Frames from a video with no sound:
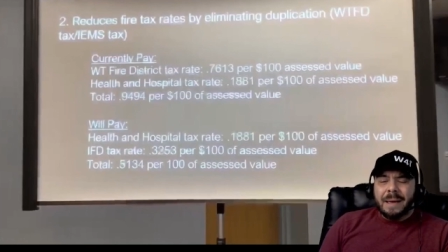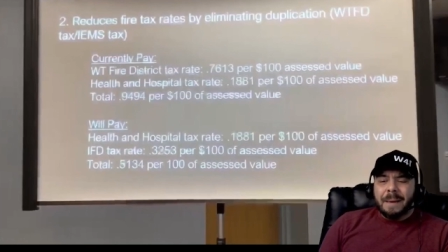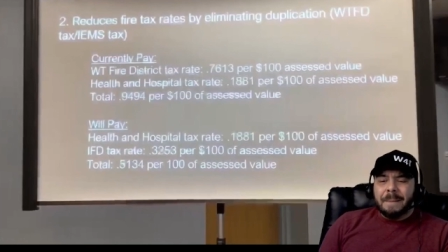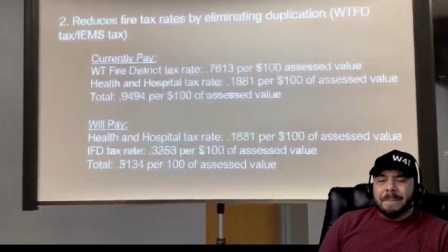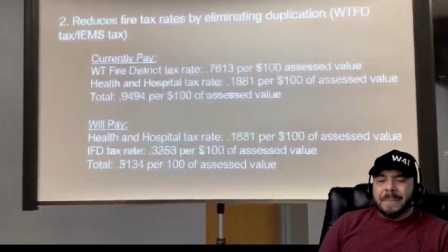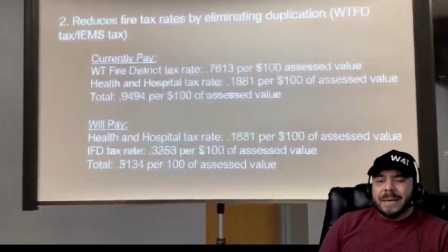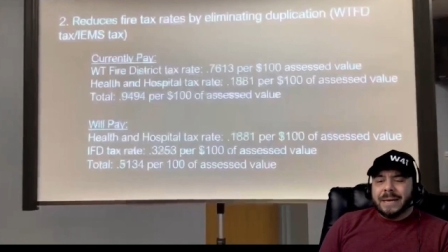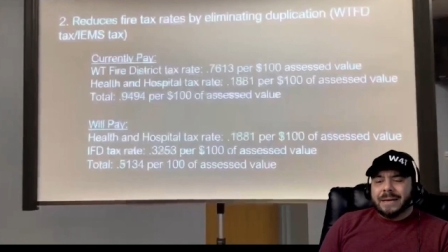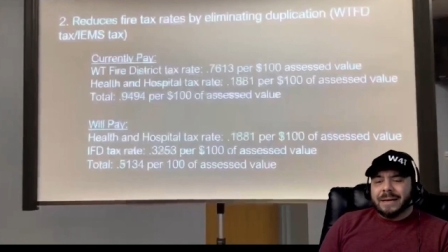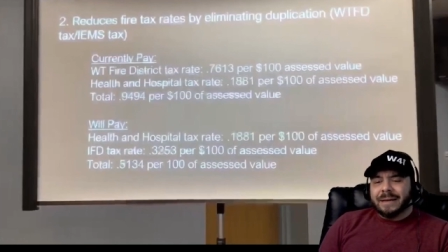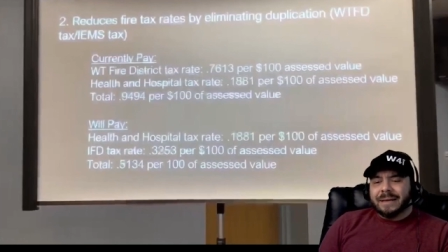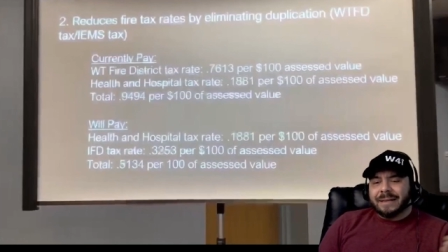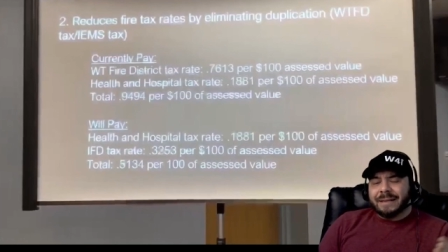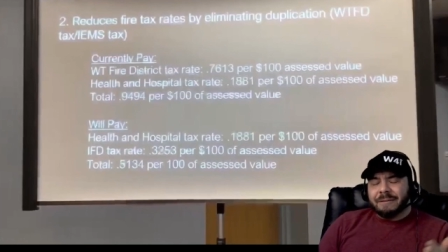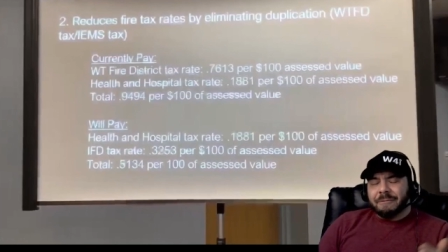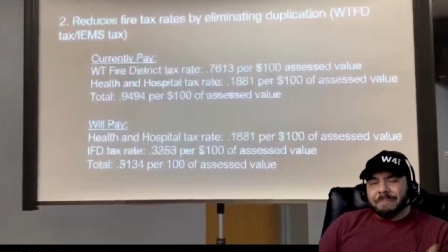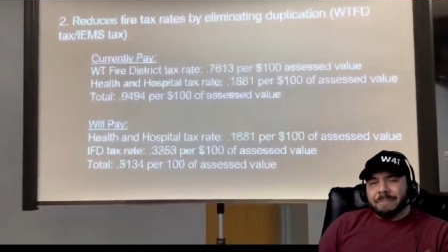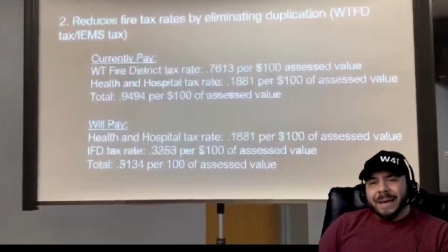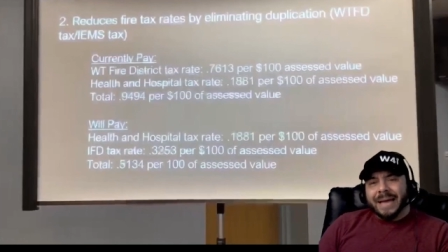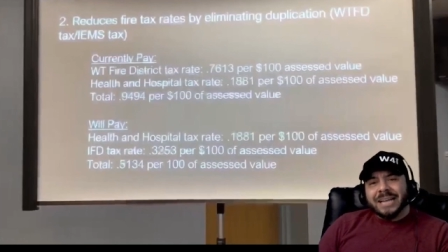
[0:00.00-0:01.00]
Because
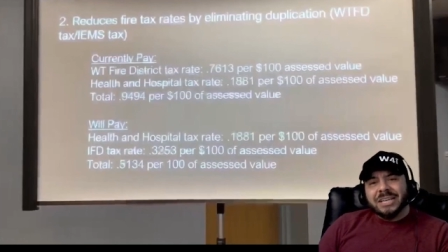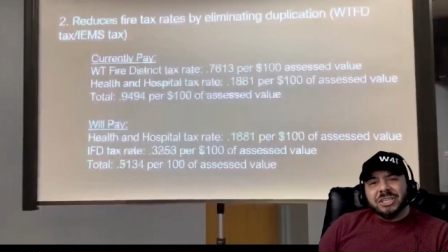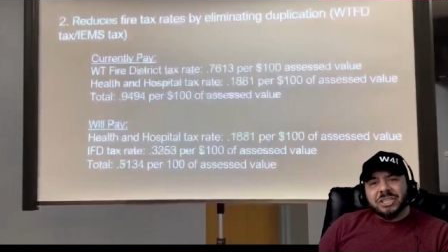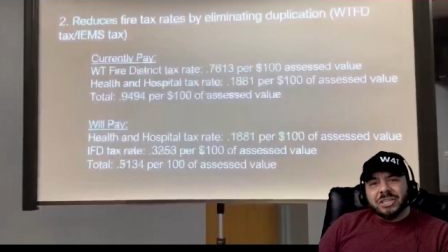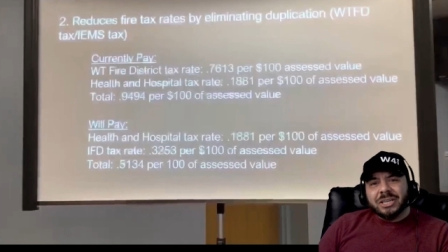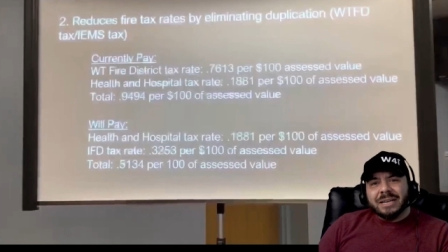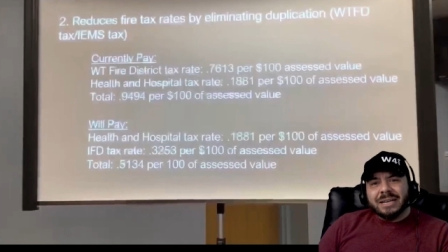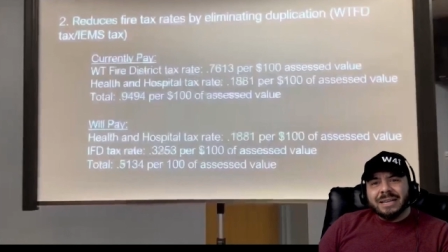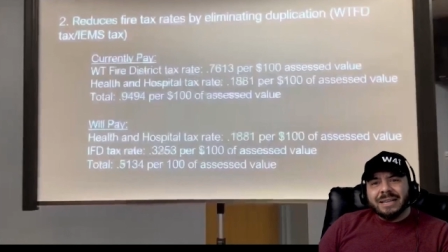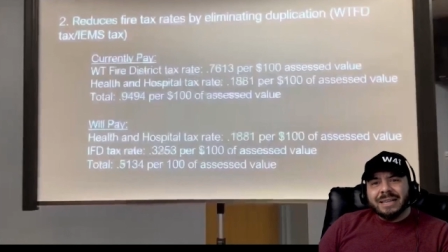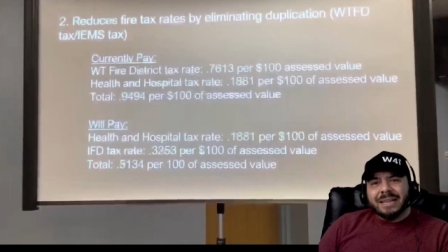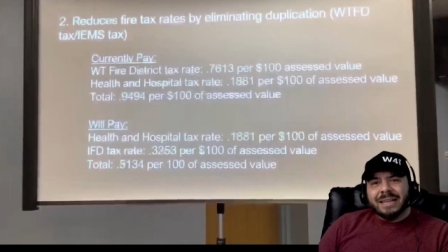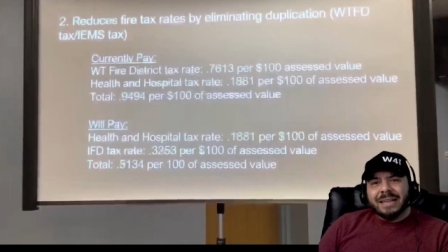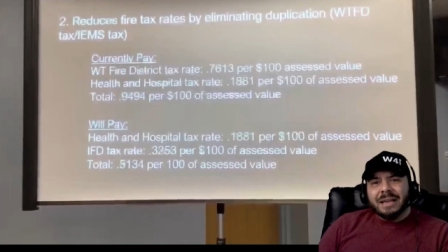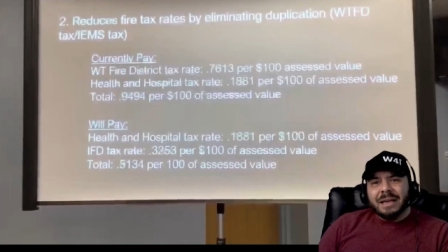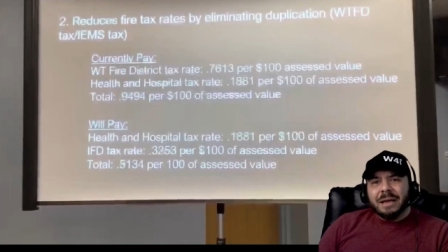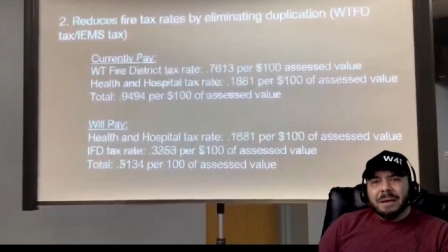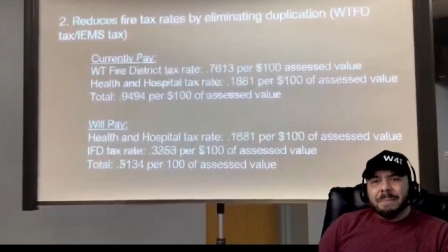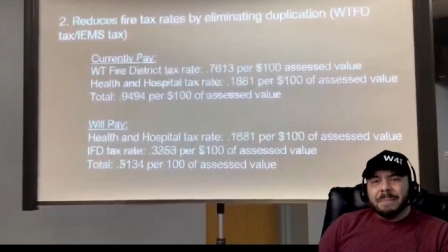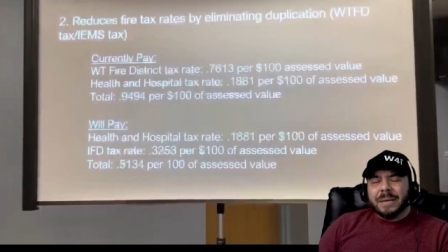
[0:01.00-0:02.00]
of pensions,
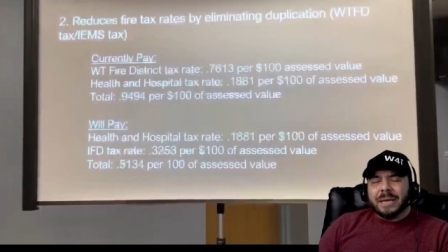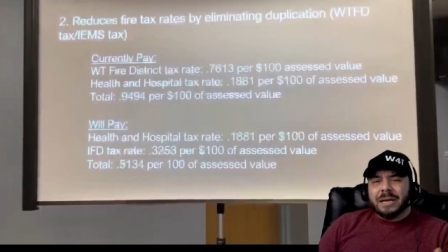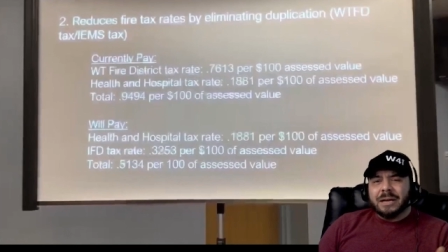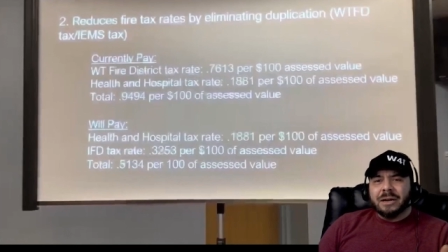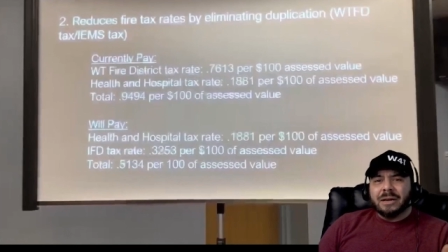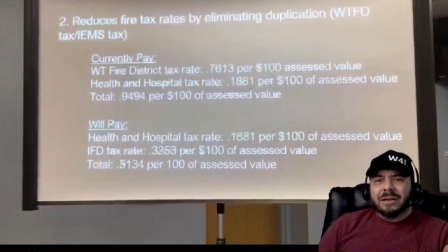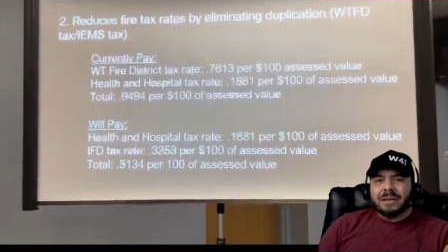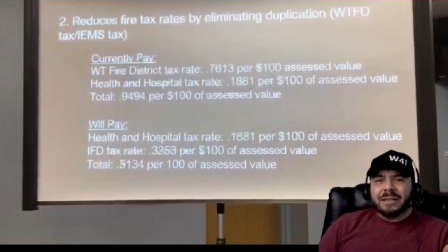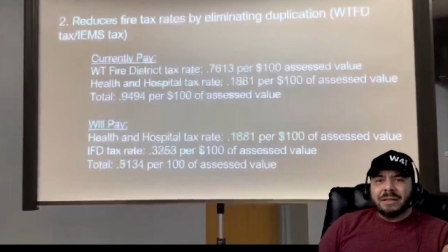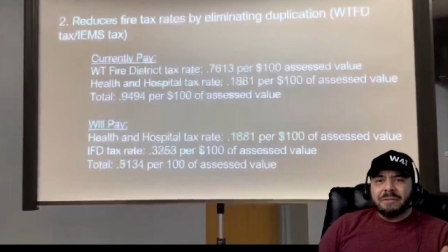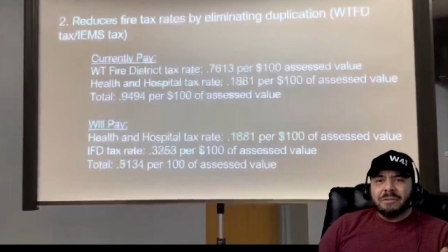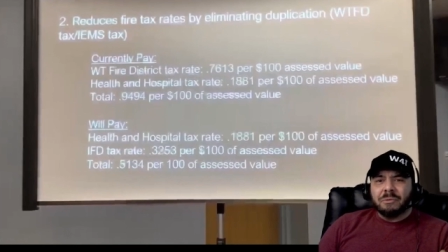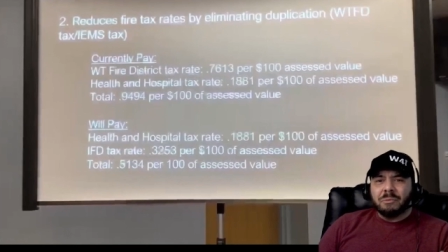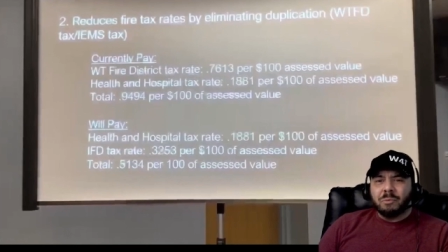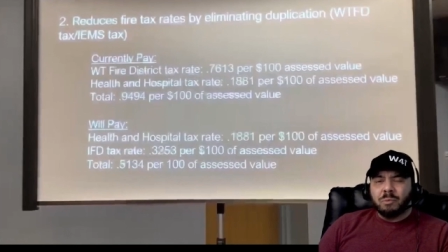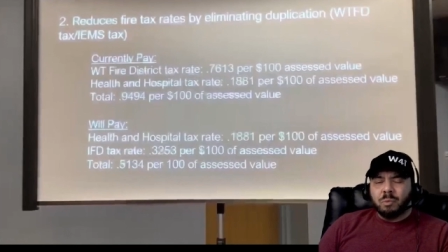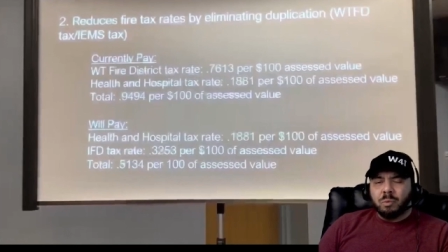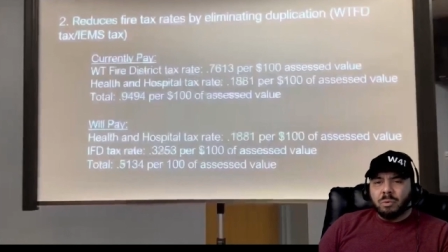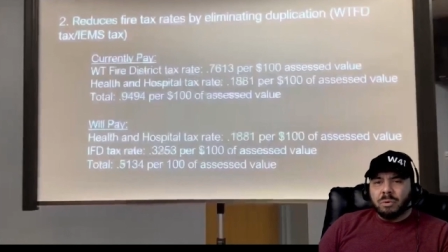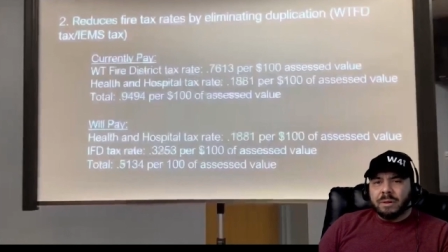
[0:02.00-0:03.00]
because of
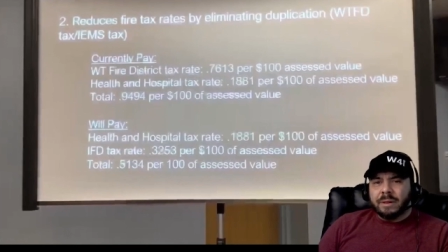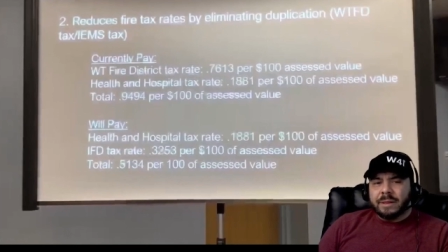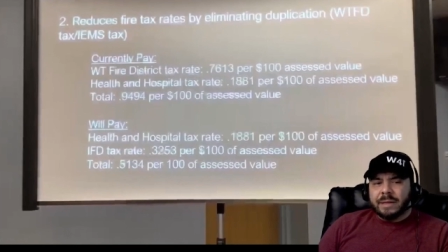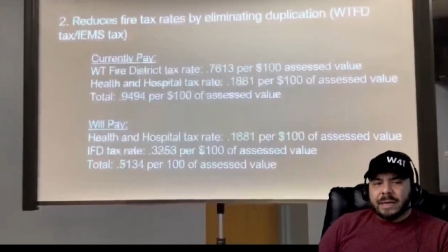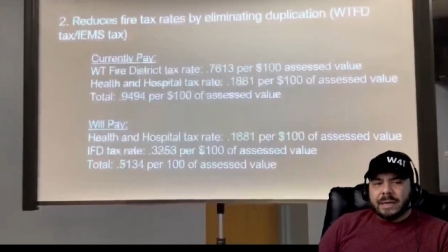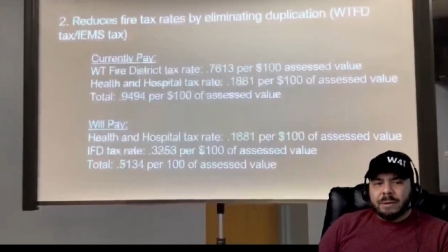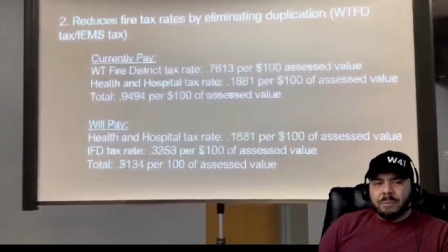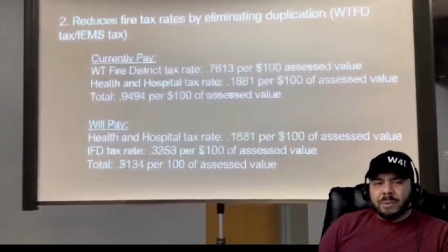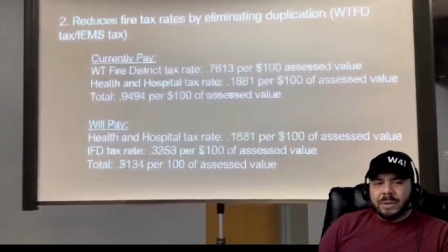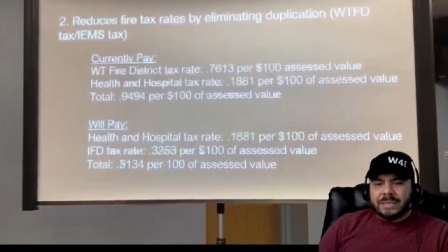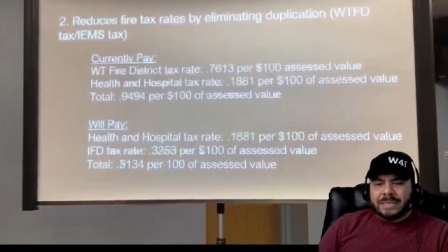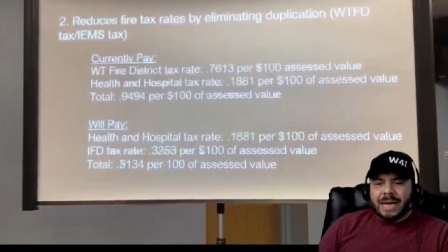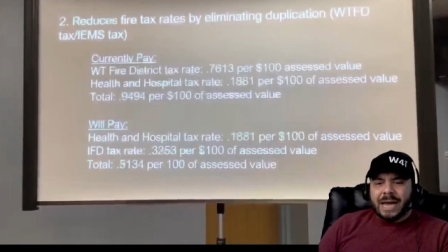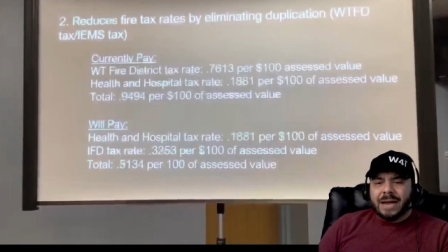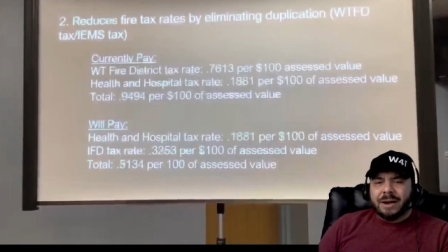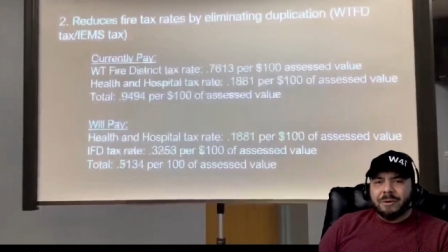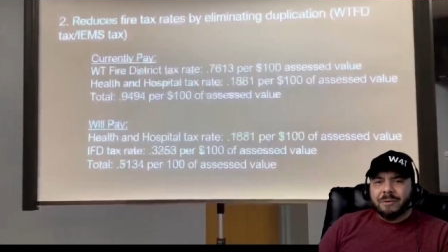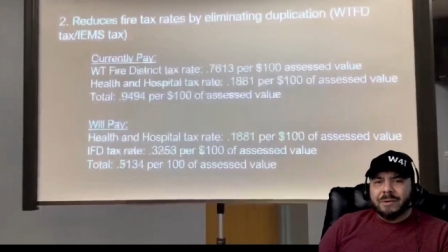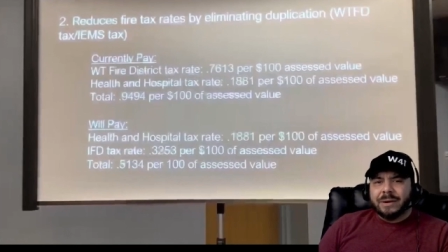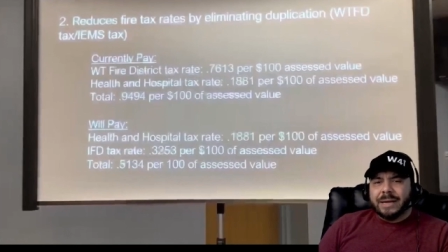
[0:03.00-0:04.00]
the
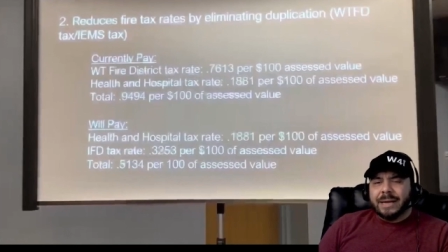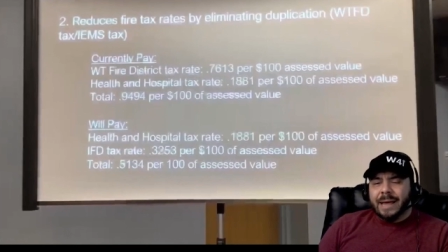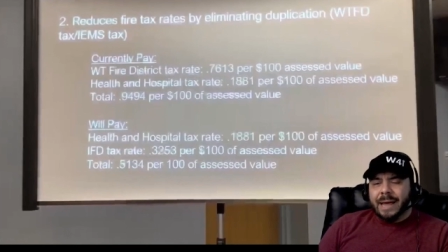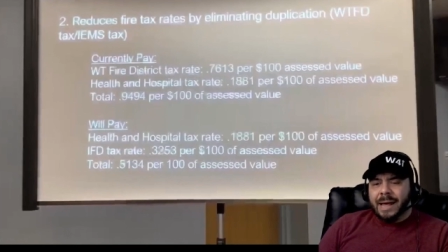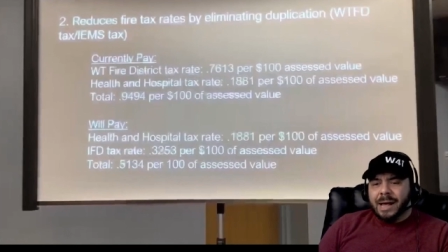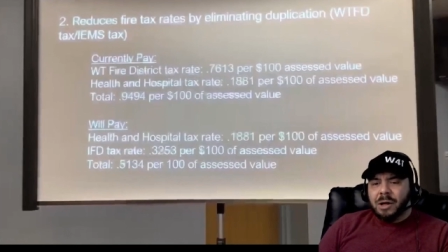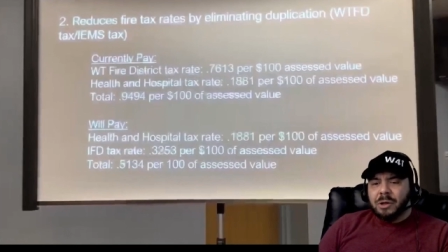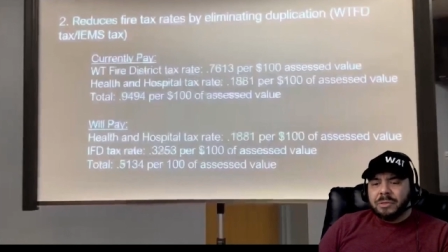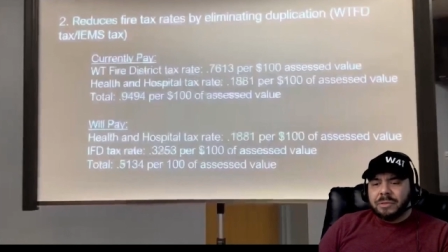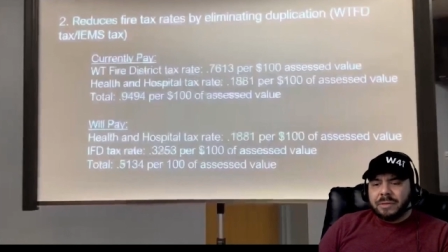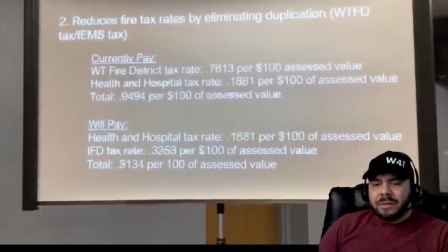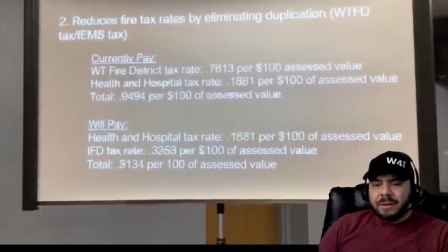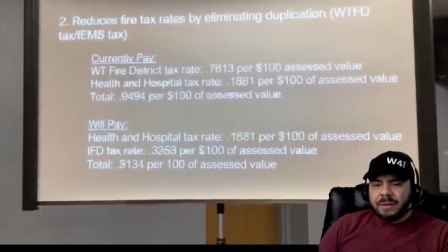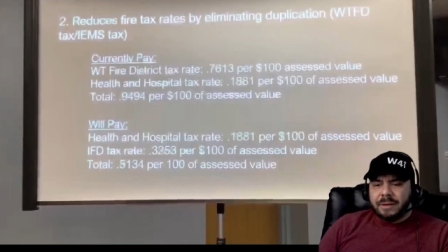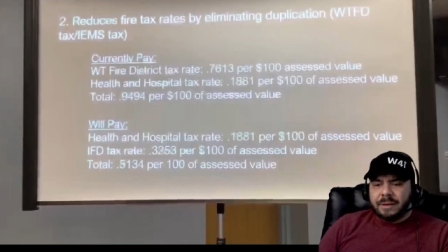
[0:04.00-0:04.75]
retiree health